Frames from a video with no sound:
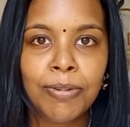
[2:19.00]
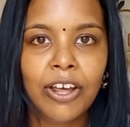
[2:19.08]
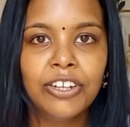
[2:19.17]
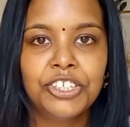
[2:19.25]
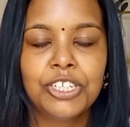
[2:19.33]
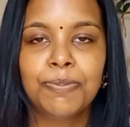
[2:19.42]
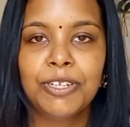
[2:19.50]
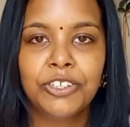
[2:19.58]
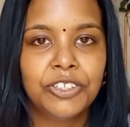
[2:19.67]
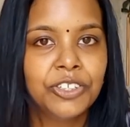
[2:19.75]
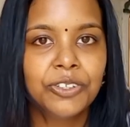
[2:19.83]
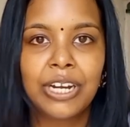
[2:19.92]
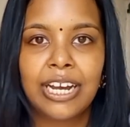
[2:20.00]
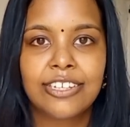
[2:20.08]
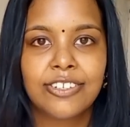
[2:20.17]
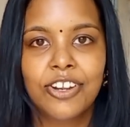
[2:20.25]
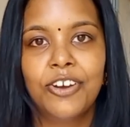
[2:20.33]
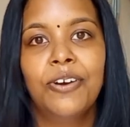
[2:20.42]
plant just because you guys
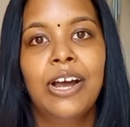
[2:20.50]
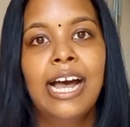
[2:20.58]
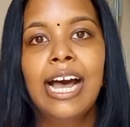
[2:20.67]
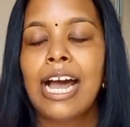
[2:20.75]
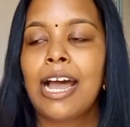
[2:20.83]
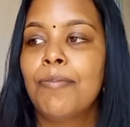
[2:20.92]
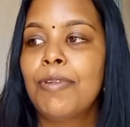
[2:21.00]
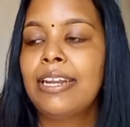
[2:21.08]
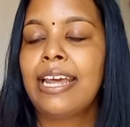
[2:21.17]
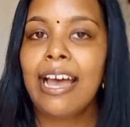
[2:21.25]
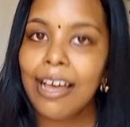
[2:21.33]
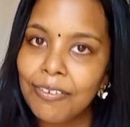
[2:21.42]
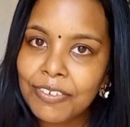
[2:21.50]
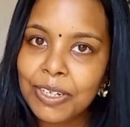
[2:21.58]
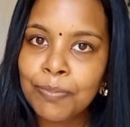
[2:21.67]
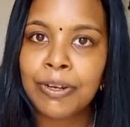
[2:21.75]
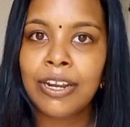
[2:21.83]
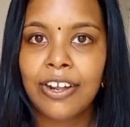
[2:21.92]
know I'm an
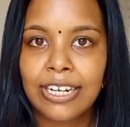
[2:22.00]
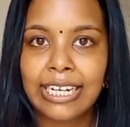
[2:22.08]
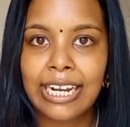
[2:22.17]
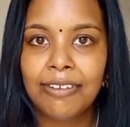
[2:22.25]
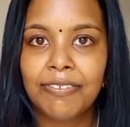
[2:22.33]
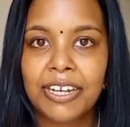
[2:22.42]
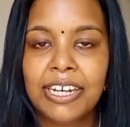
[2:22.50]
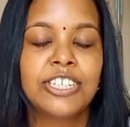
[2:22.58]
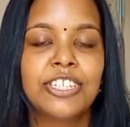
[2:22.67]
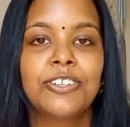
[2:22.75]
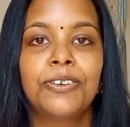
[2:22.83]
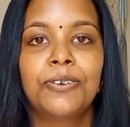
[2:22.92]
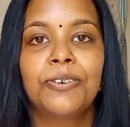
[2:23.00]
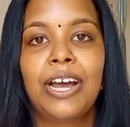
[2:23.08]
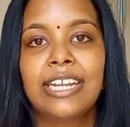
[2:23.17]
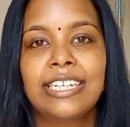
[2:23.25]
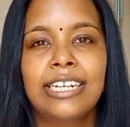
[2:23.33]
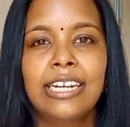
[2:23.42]
avid plant lover. So I did